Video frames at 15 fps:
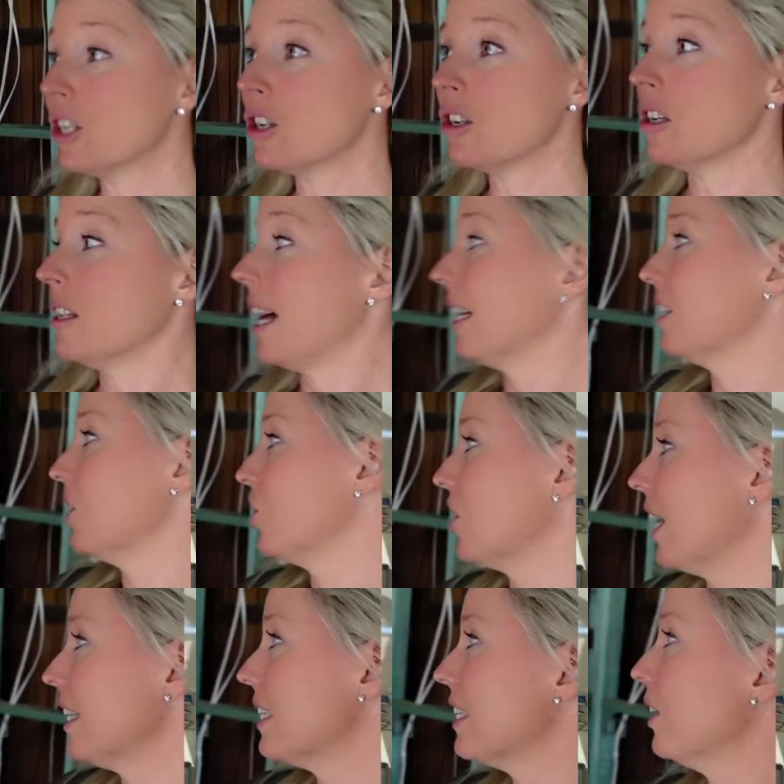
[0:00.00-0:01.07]
to do that to
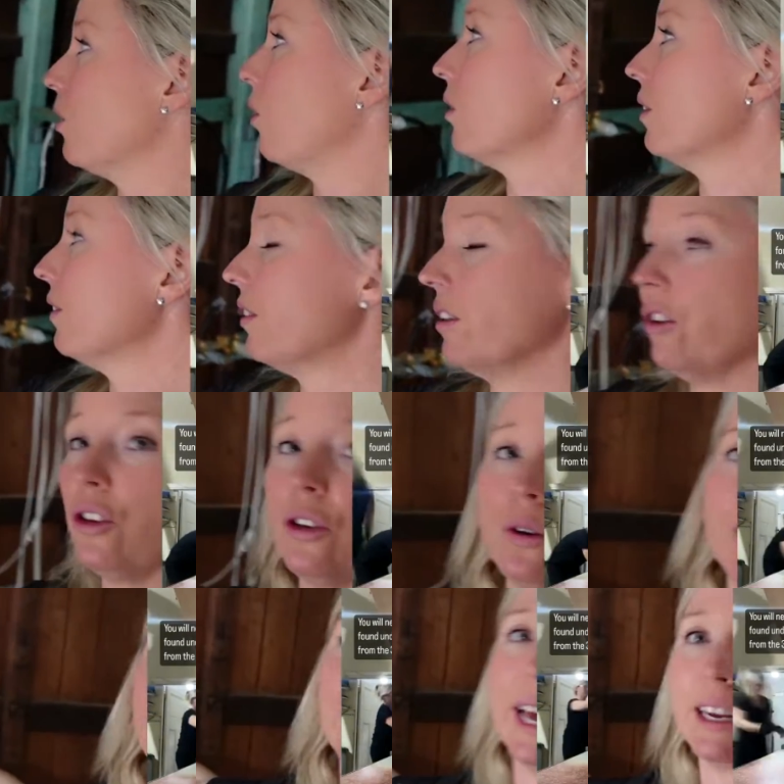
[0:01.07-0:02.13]
chase in all of the new
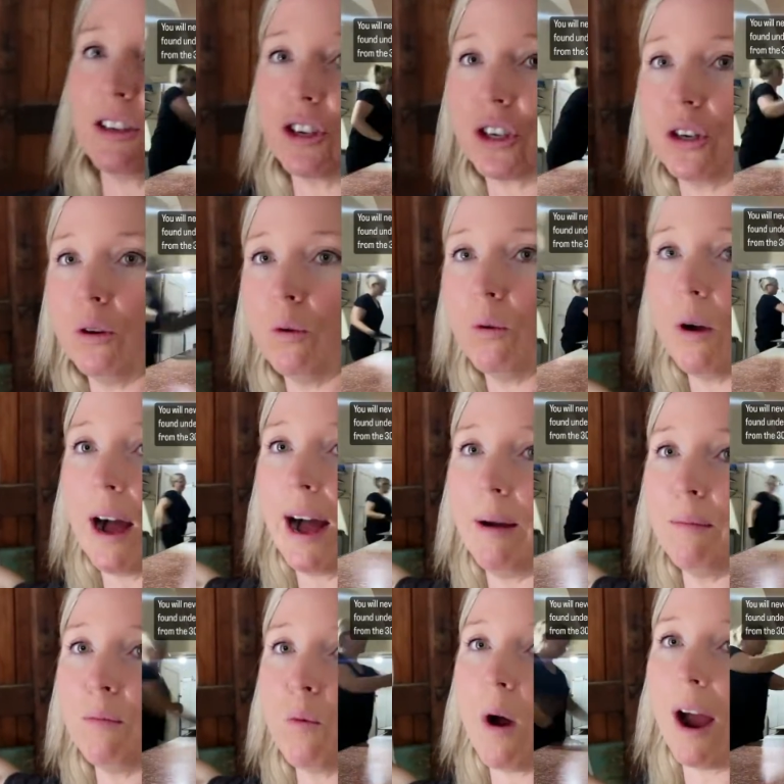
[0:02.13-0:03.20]
electrical
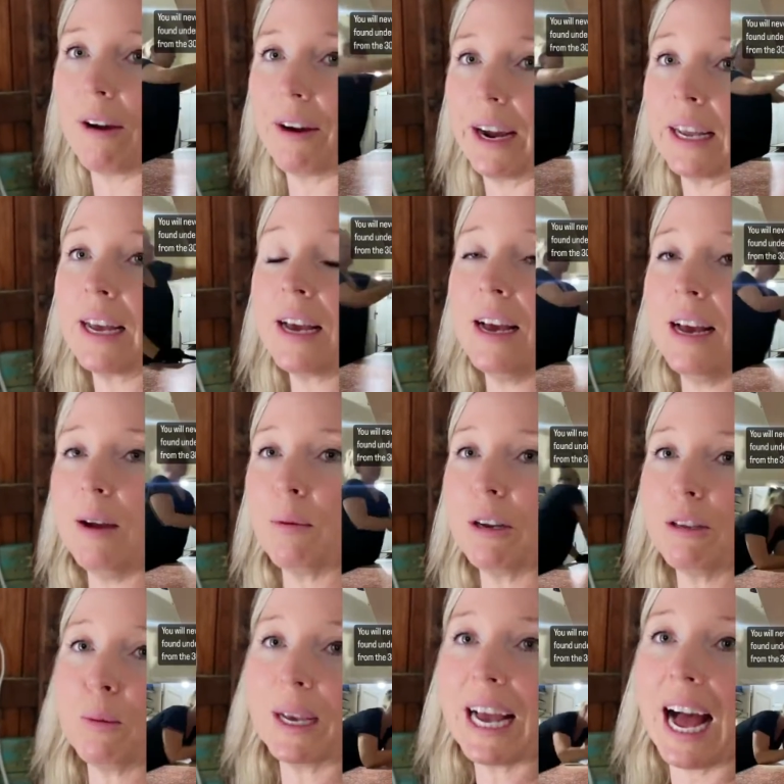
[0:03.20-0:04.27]
wiring,
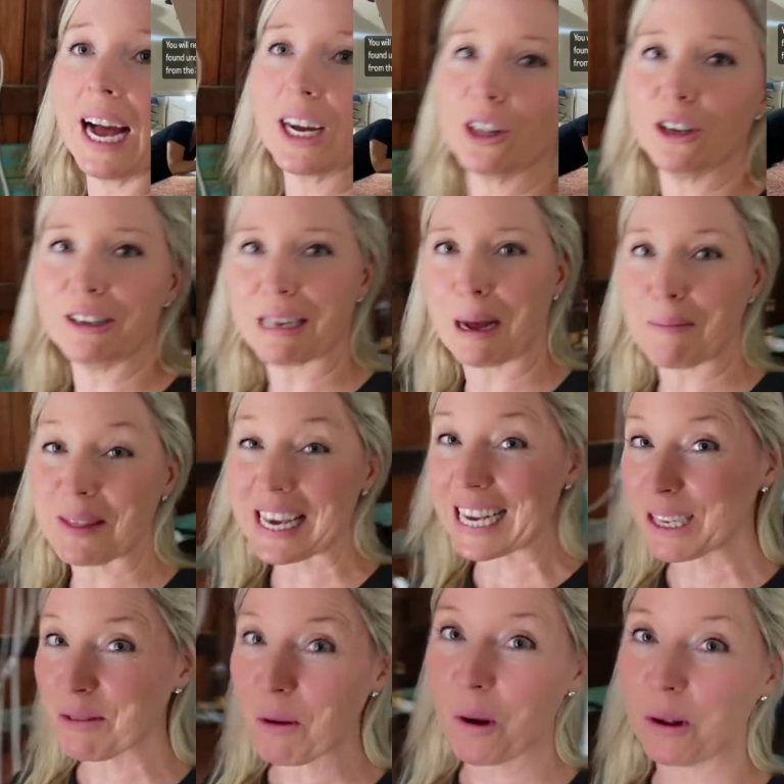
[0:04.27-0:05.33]
because we can't close up
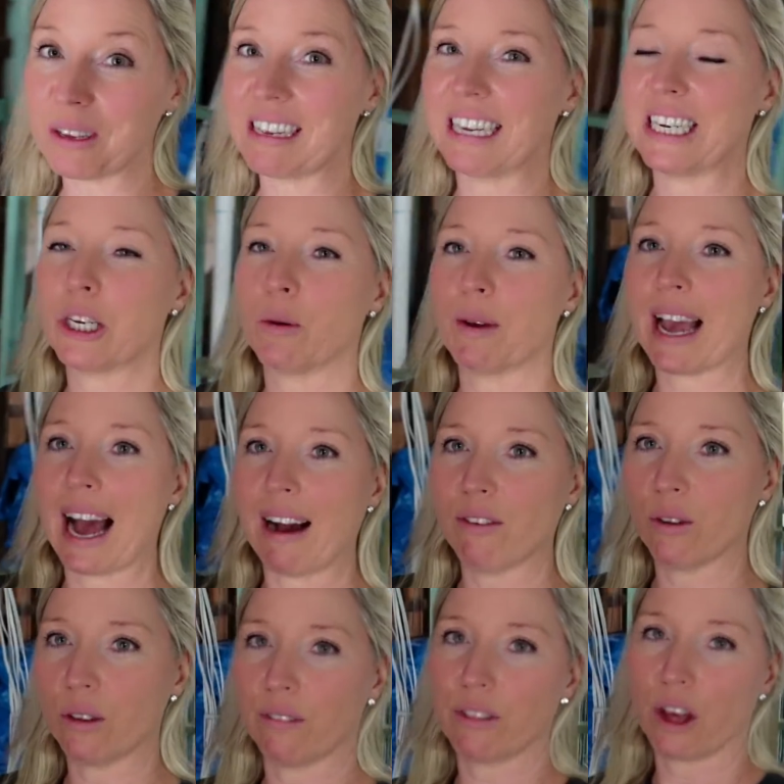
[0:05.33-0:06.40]
these walls until we have
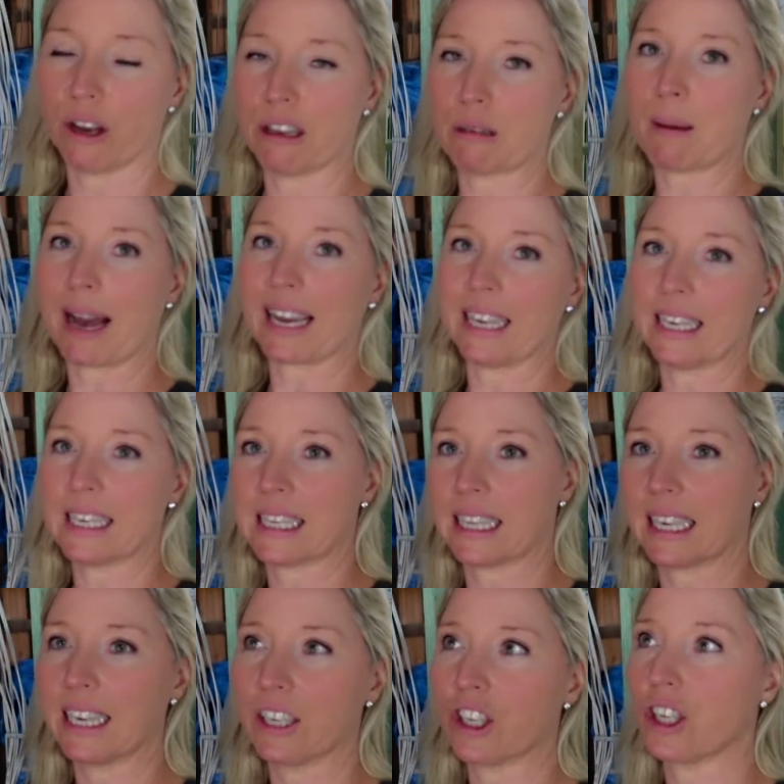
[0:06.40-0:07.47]
all of those back into the
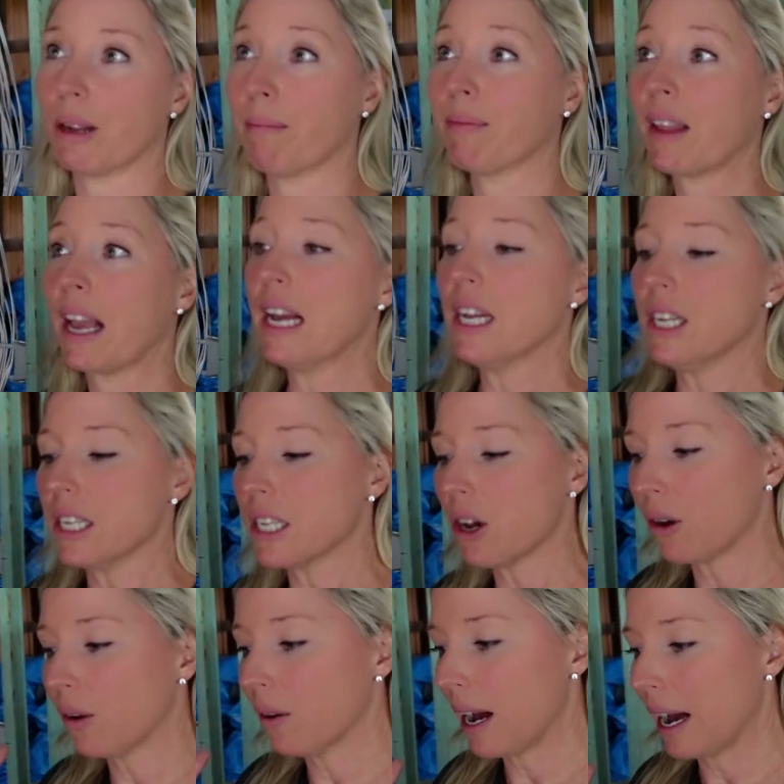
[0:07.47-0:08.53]
kitchen.
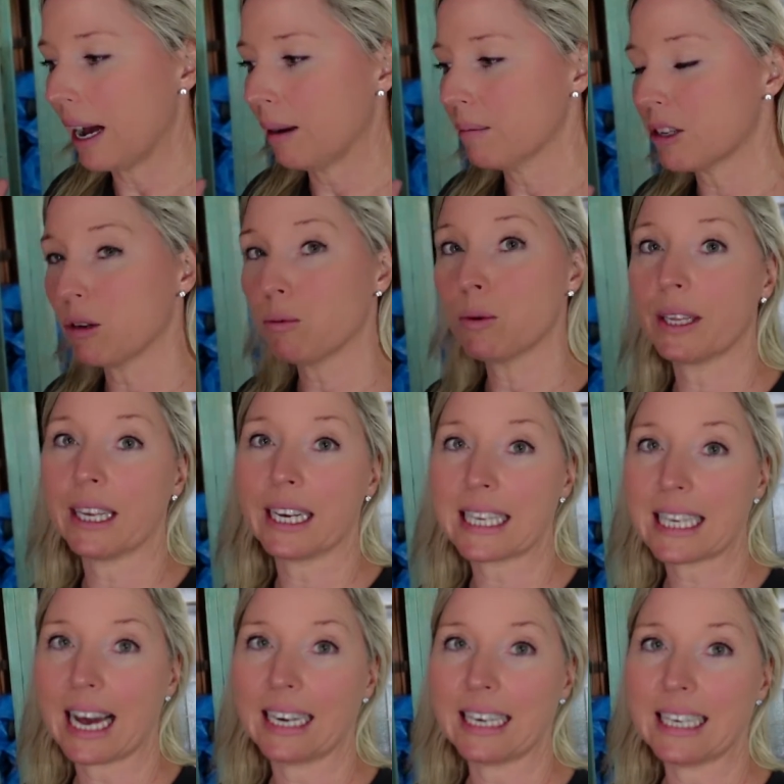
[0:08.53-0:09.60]
So really
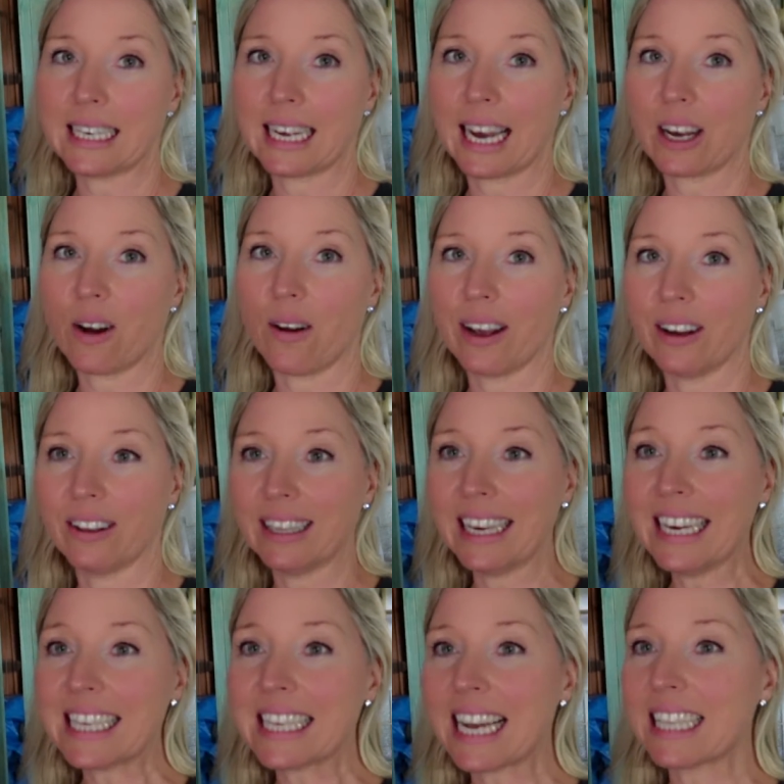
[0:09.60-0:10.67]
excited to get going on
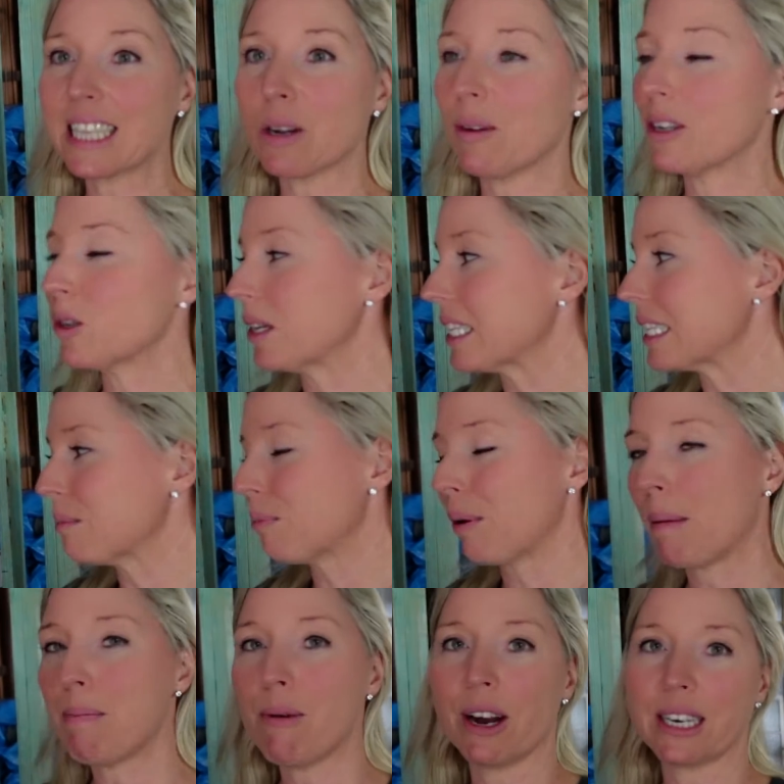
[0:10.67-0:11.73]
this. And so we're doing some
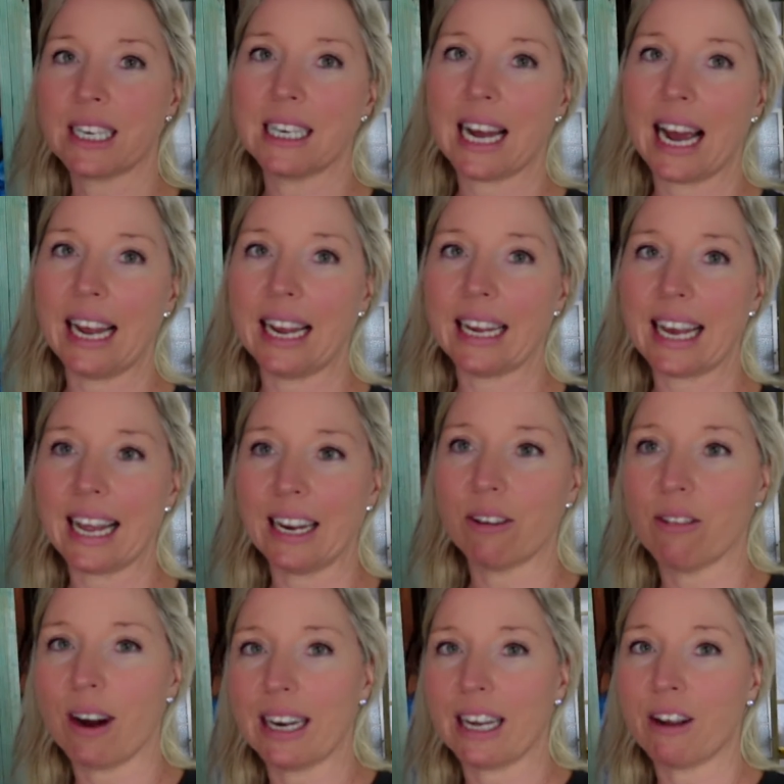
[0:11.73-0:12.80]
prep work today, getting
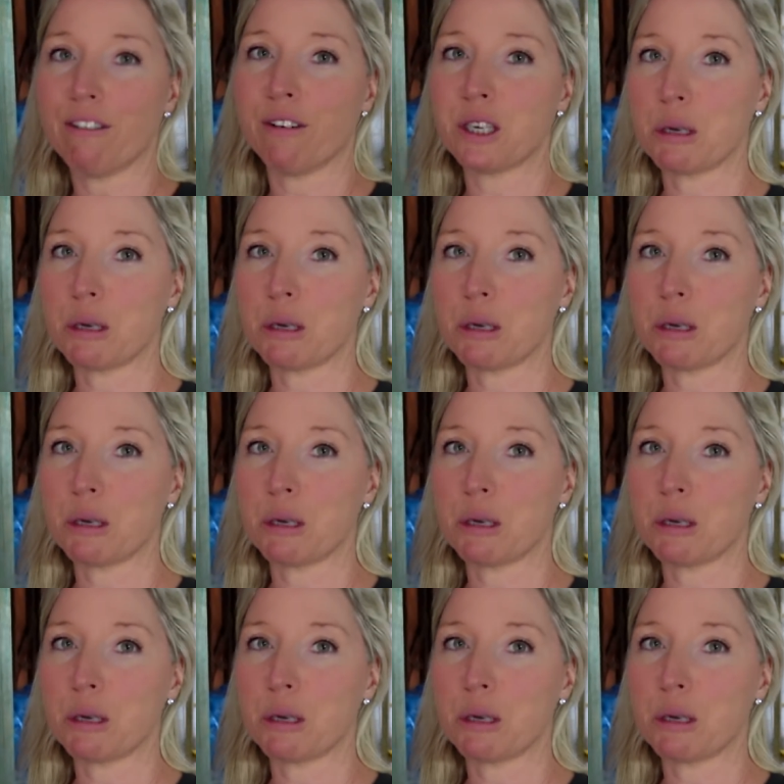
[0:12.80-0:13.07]
ready for